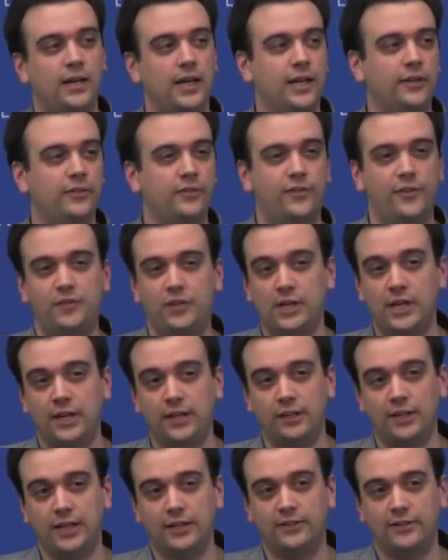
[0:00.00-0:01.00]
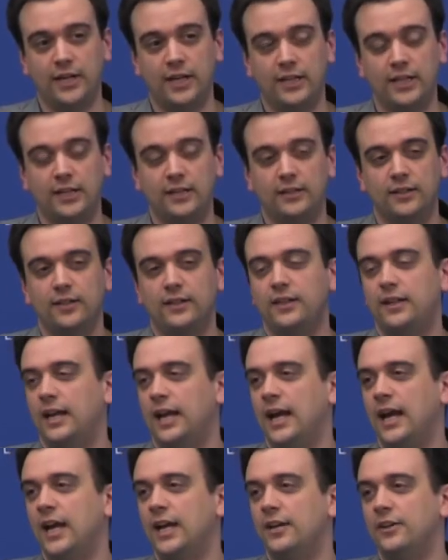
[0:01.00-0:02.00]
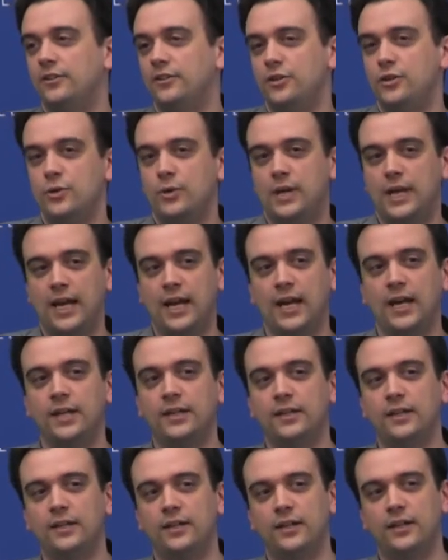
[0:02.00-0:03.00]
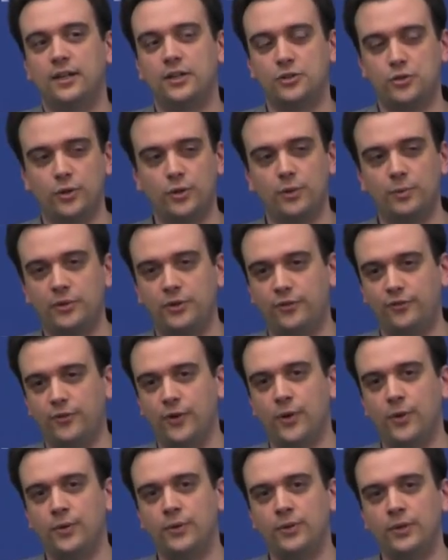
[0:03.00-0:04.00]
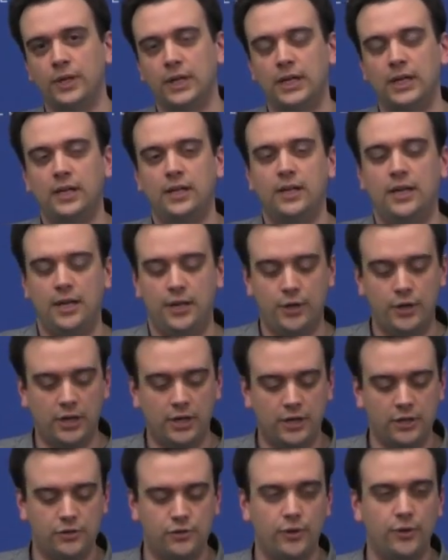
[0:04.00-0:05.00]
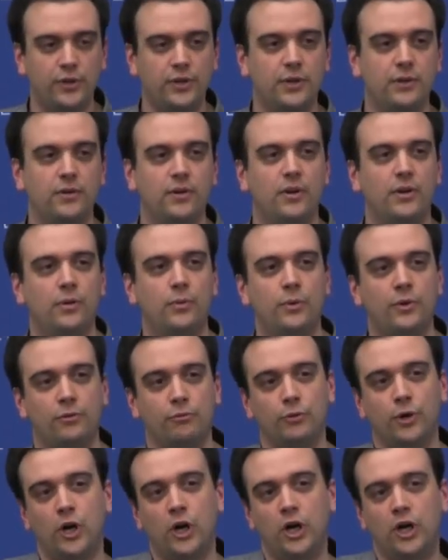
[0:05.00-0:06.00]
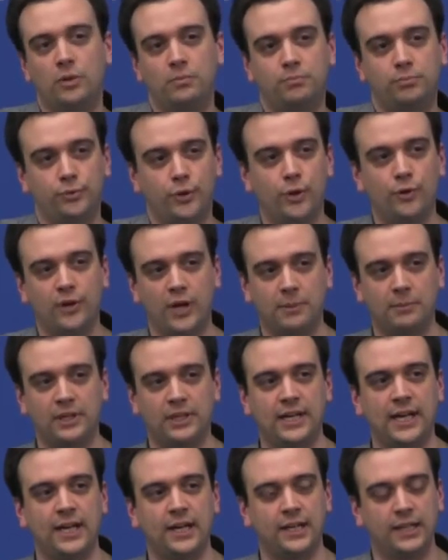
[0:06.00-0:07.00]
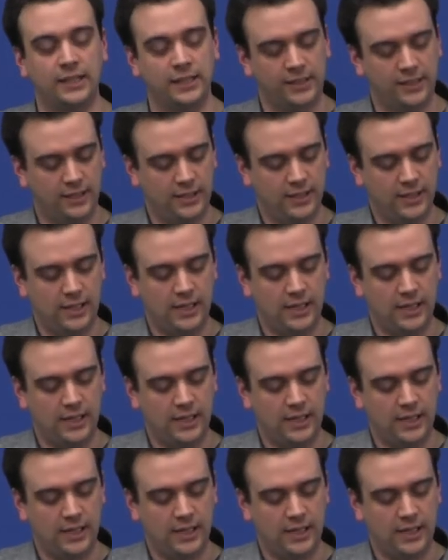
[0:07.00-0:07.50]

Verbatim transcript: It's a $50 light socket, and you can control it with your phone. You can control it with raw programming data.